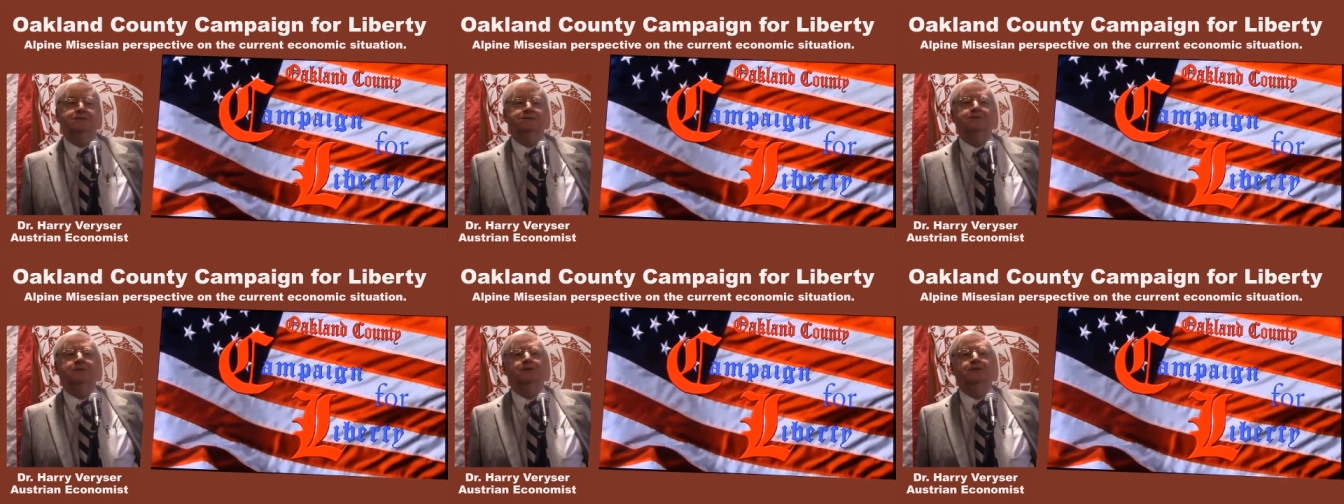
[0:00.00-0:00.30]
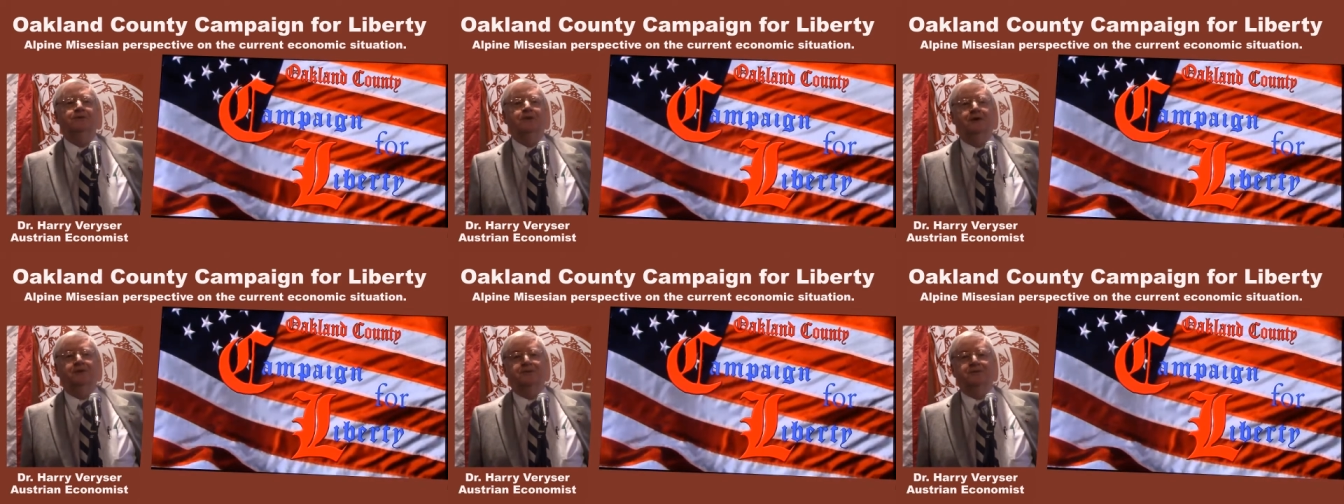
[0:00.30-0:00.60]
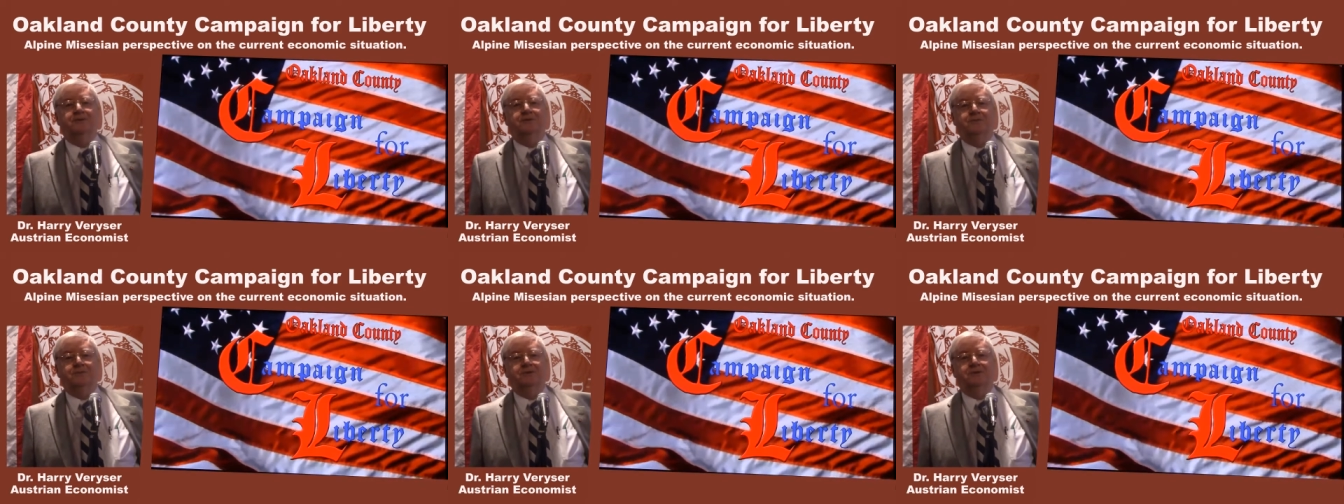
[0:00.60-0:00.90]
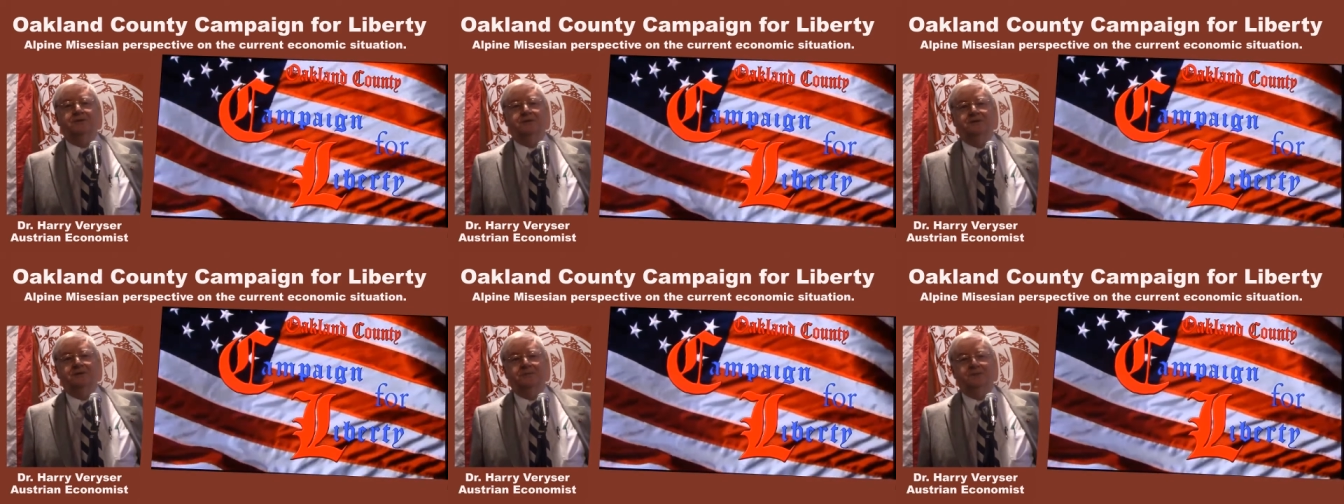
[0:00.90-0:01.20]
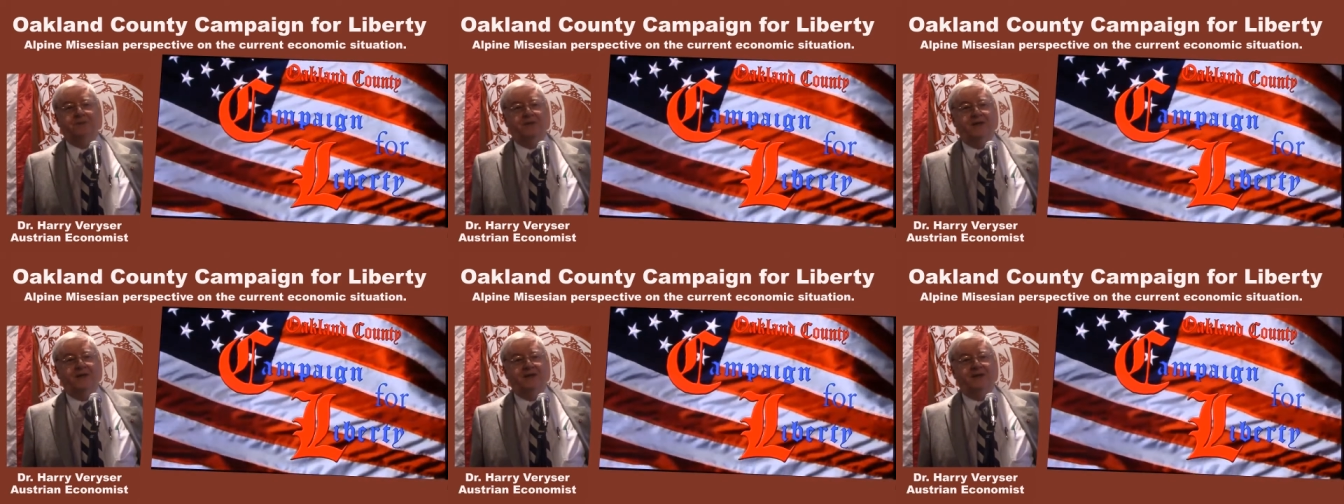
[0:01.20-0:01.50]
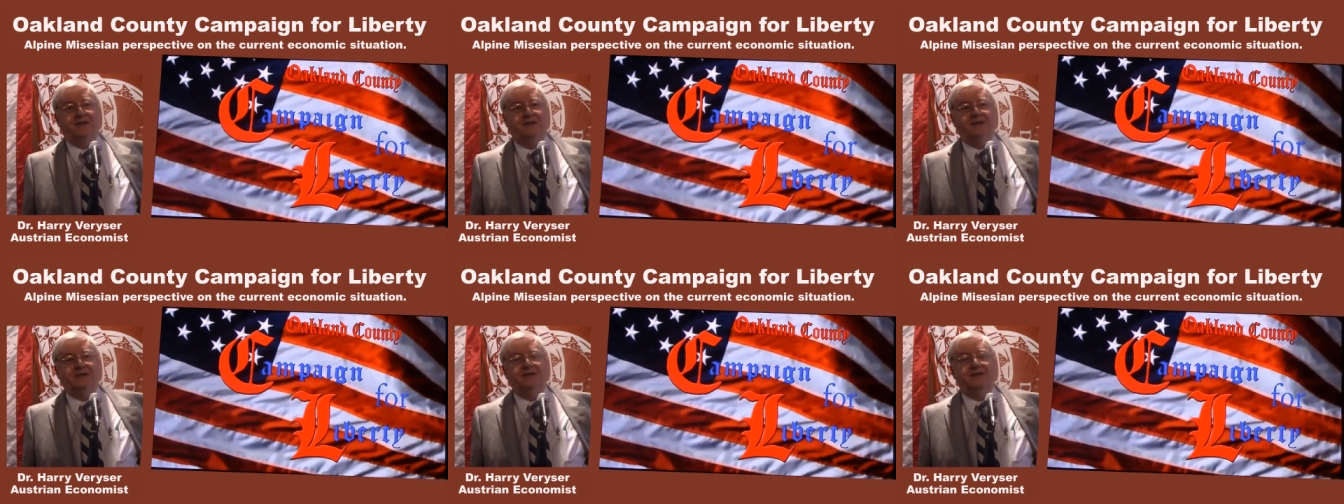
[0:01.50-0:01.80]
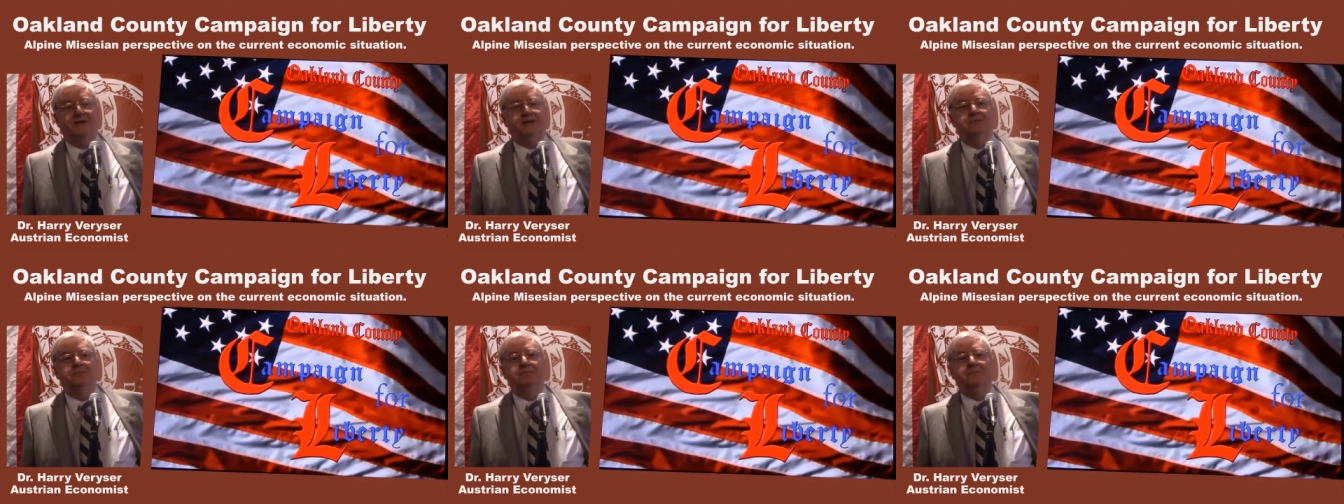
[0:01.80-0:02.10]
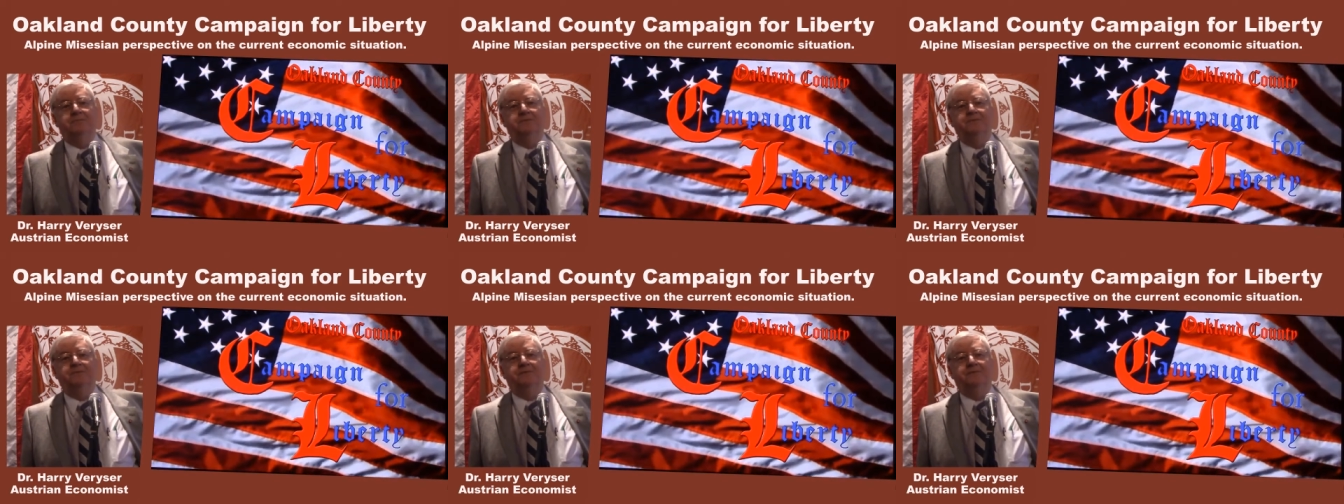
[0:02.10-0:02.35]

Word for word: they thought they were going to get back at him,